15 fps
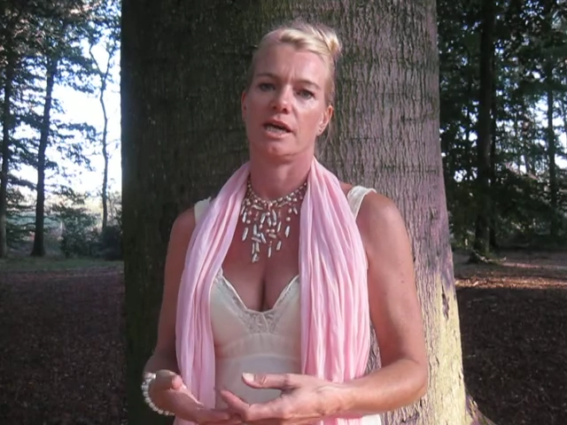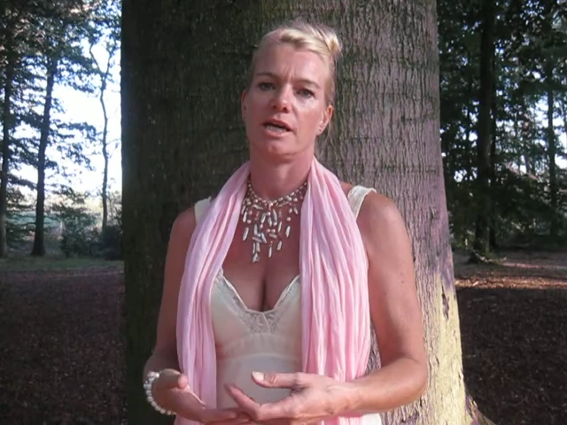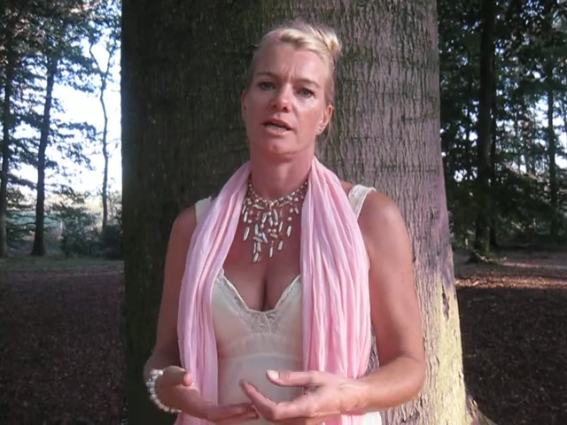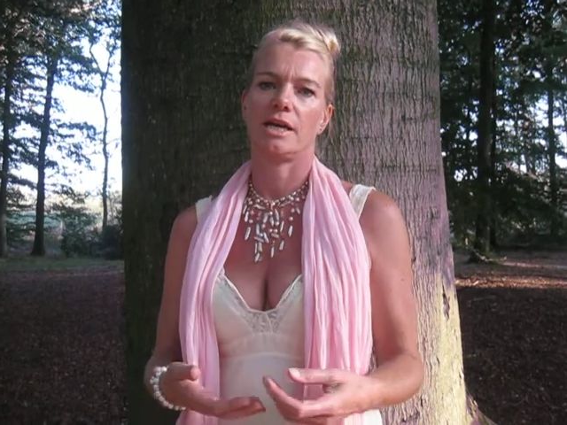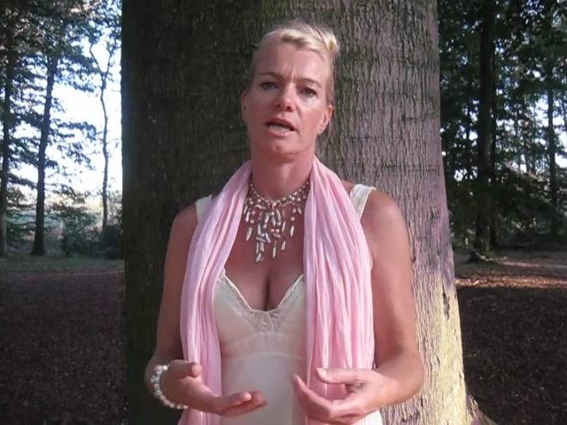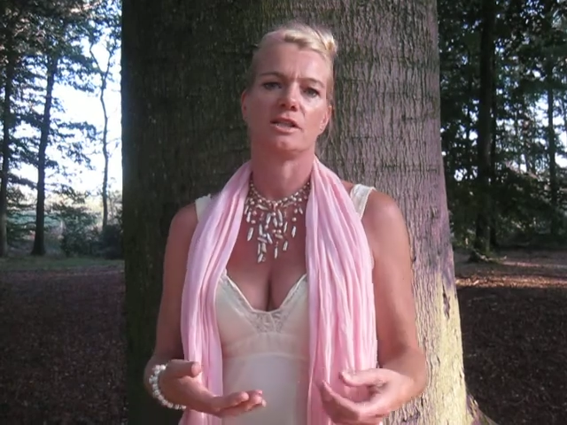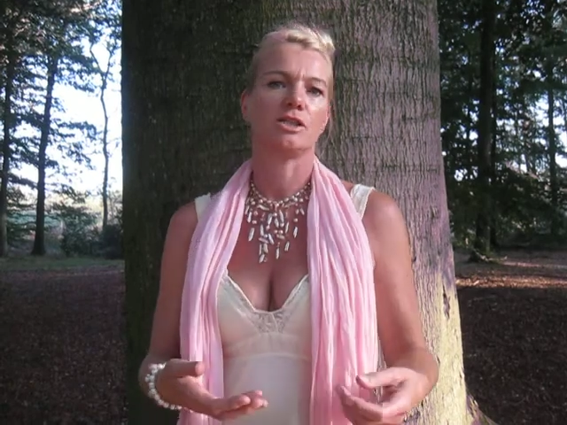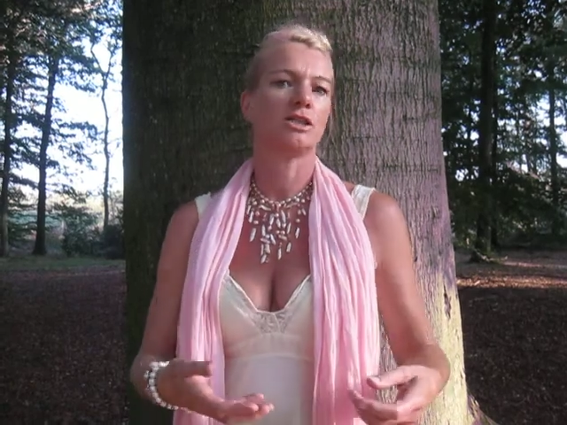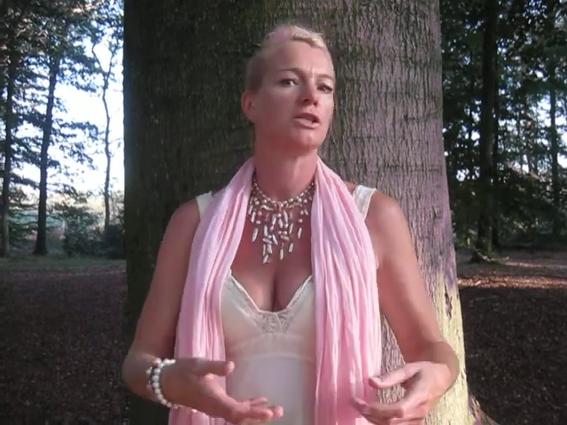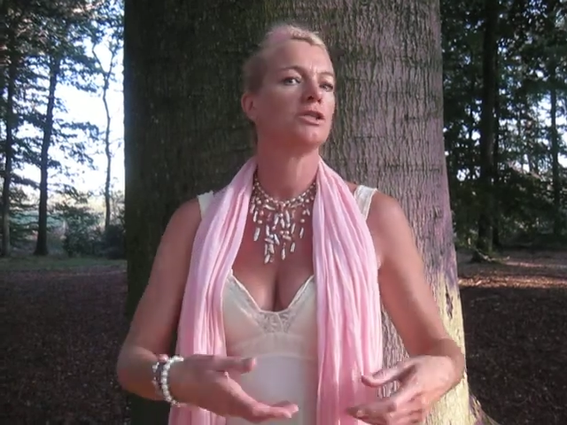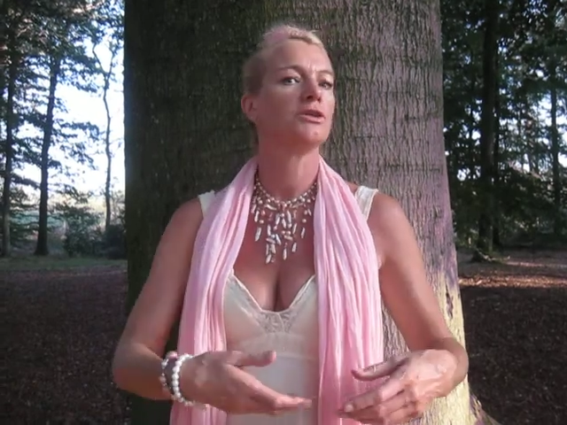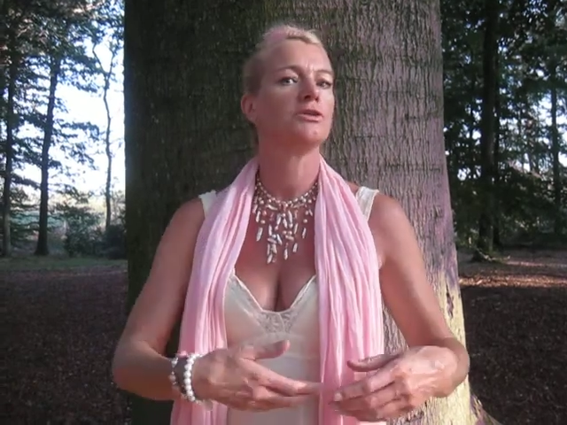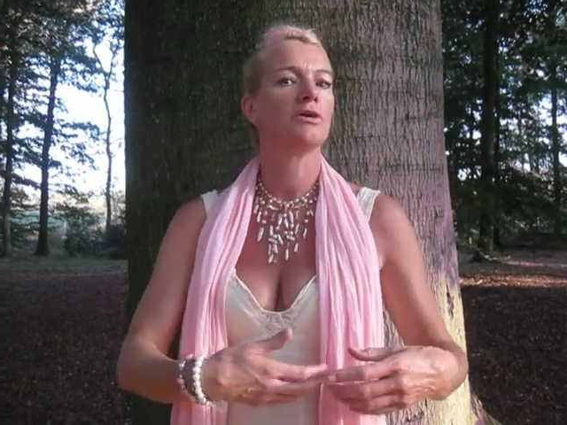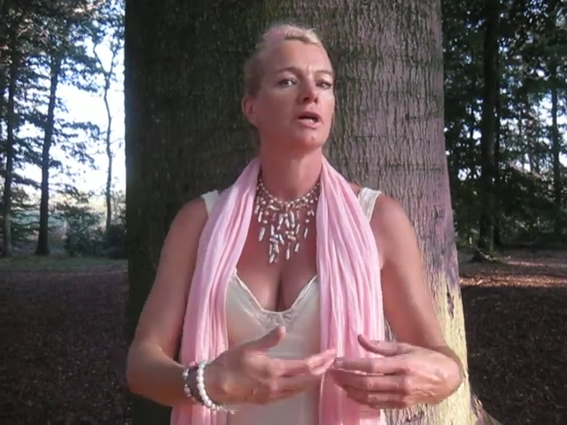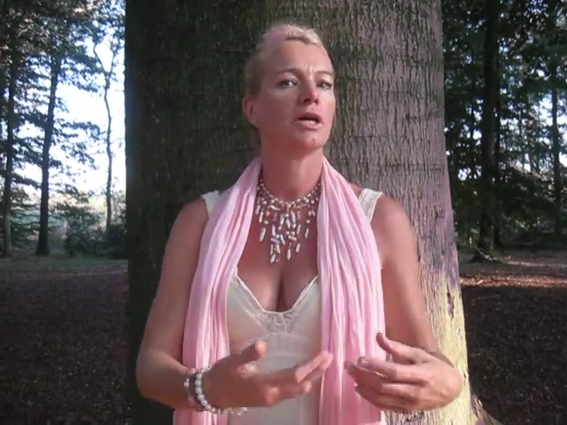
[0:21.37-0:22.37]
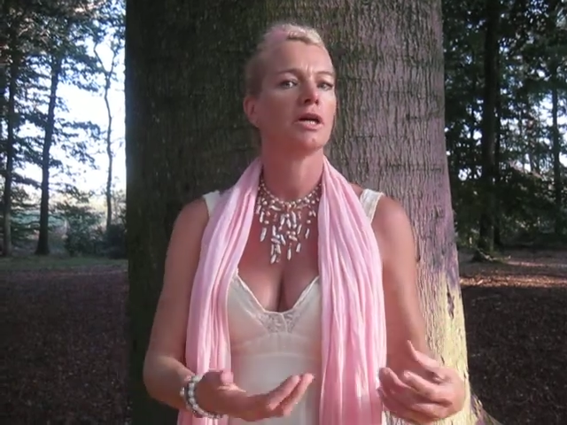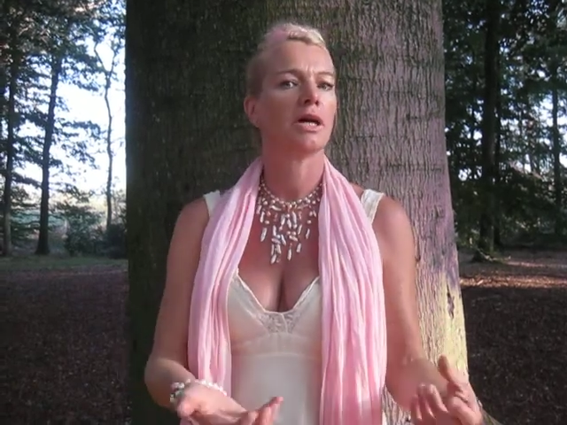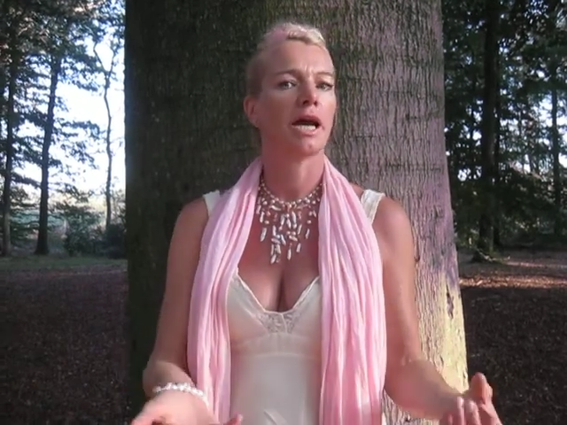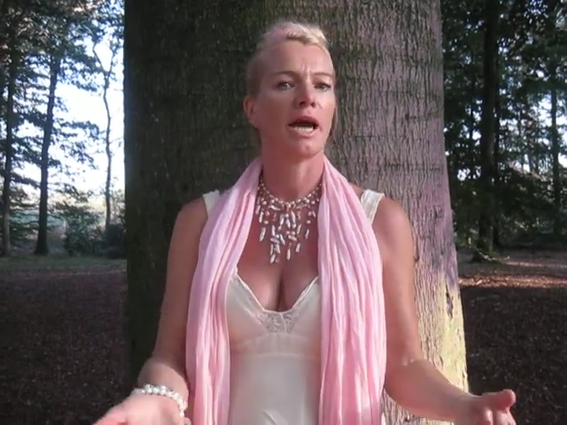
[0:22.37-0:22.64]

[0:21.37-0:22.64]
and then she doing